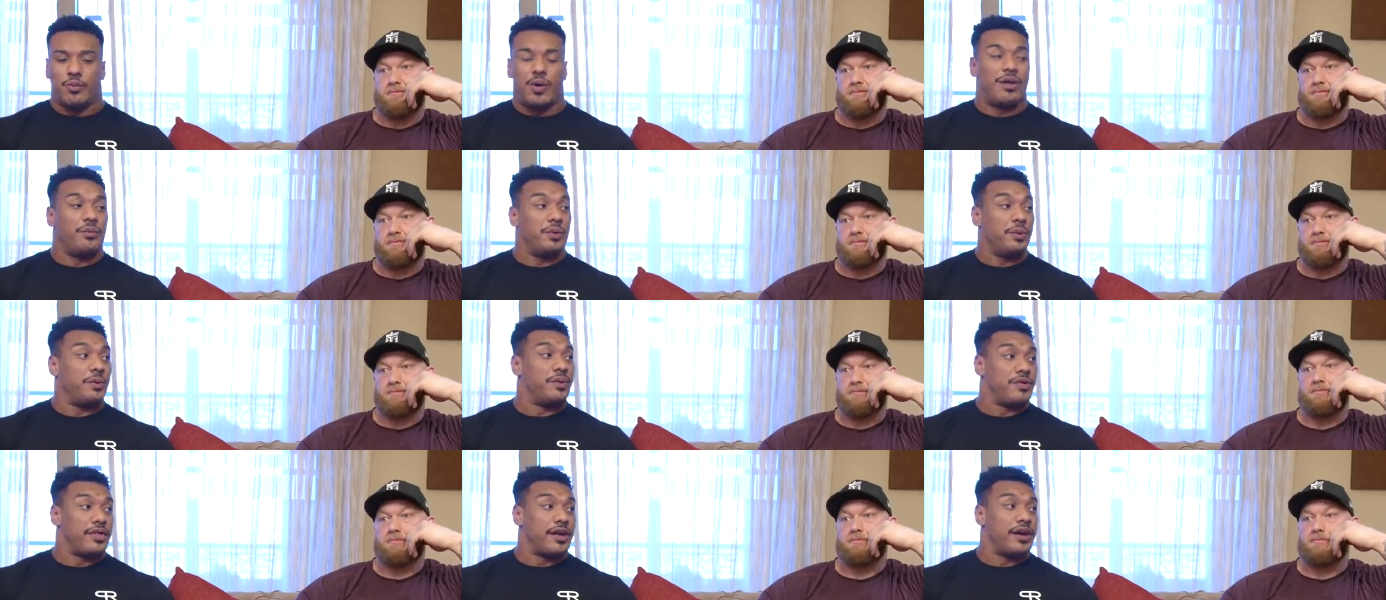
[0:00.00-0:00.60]
Speaker 1: while
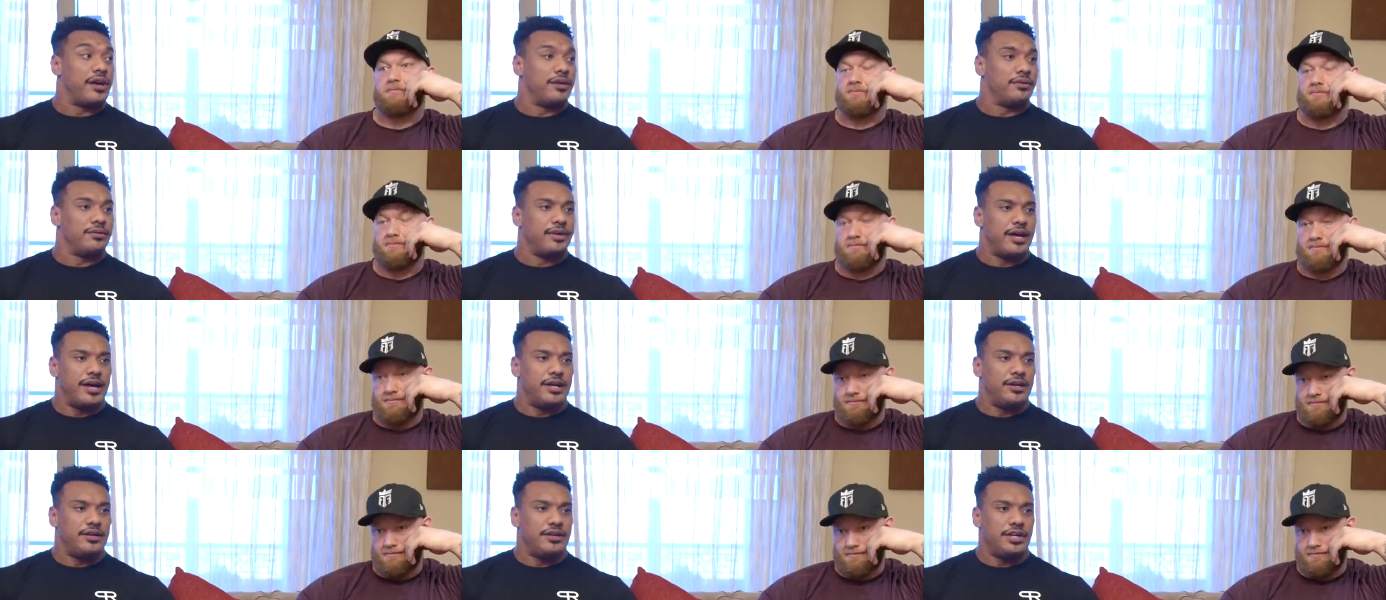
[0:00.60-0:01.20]
we were there
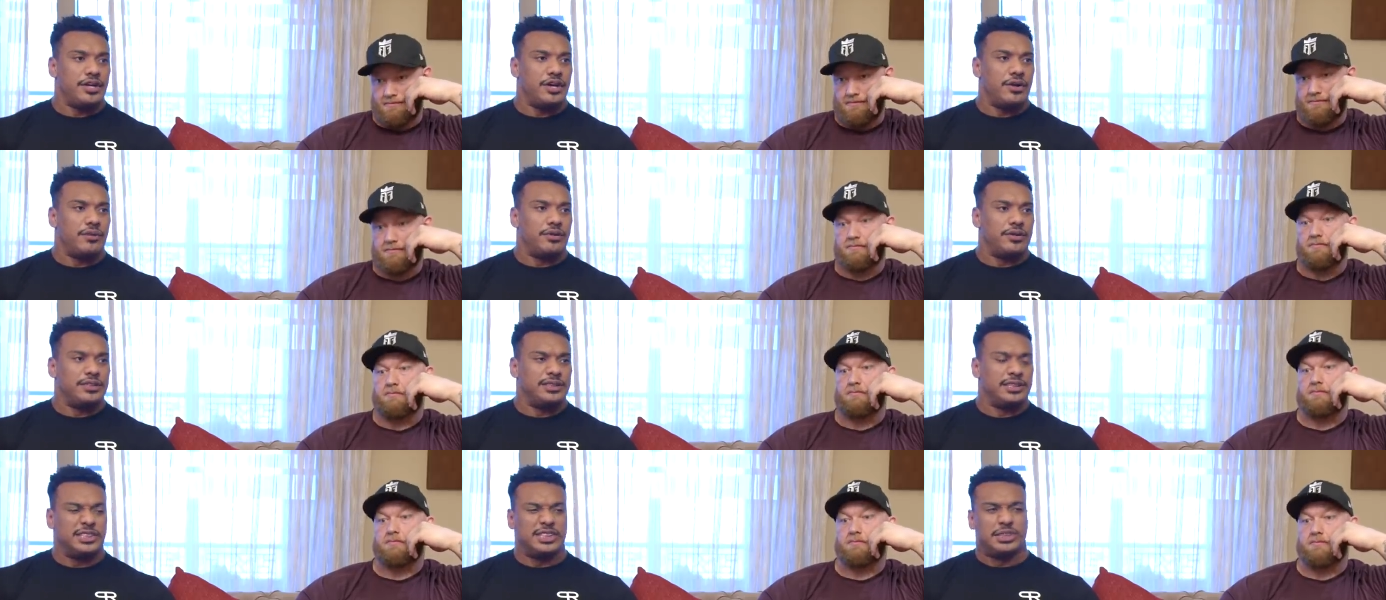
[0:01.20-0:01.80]
and you know
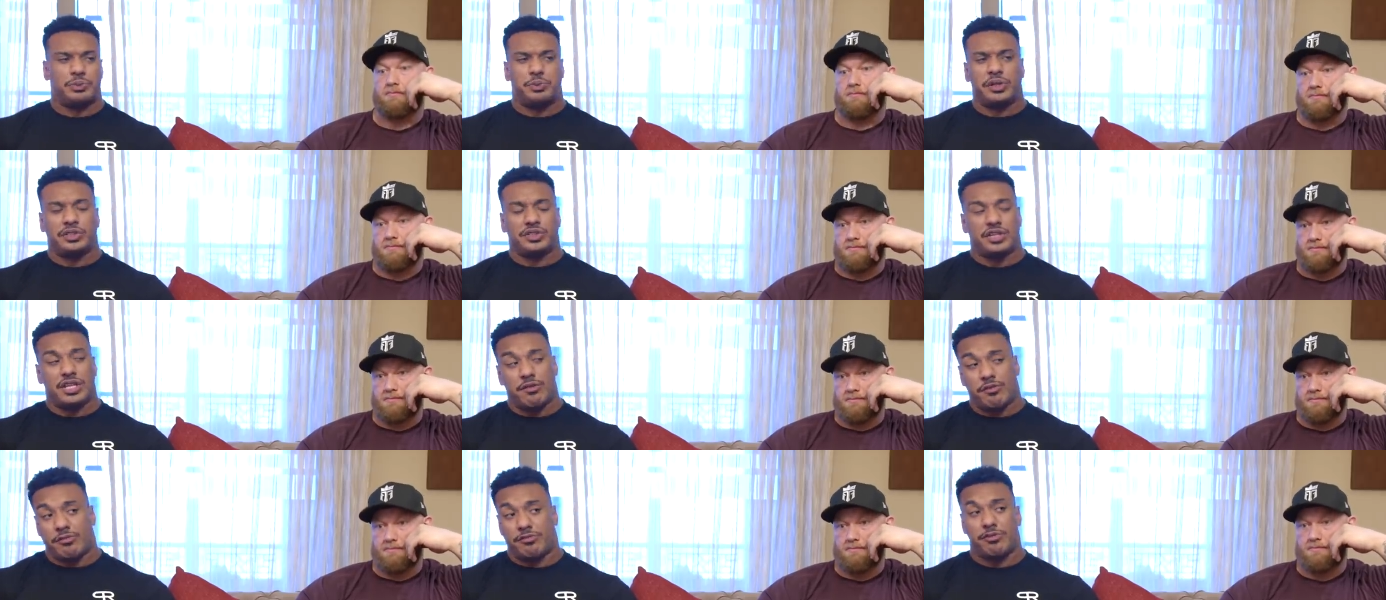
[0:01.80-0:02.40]
it's an experience
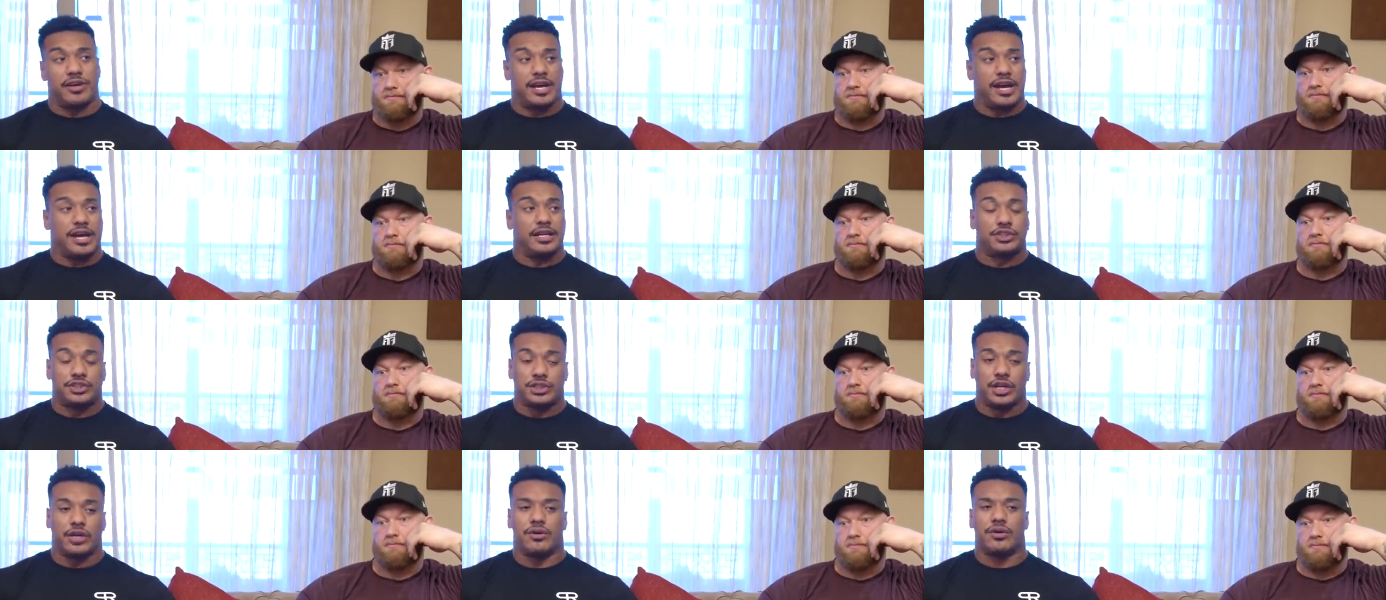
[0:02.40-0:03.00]
i'll never
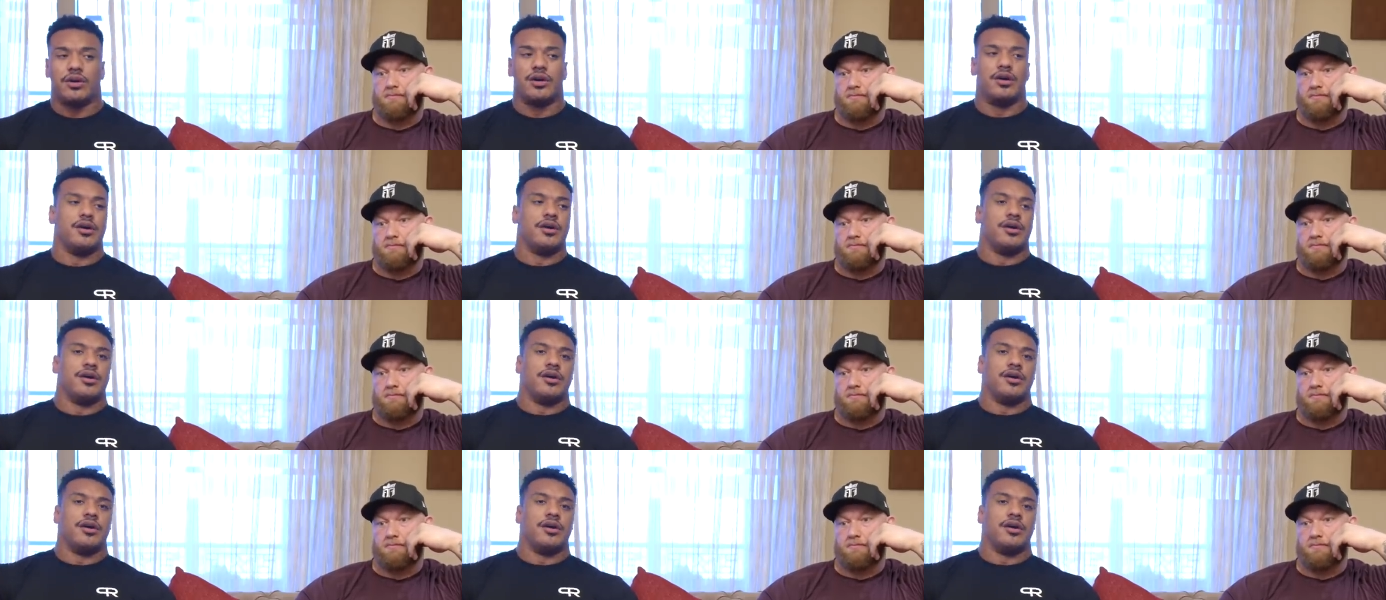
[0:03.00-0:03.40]
forget so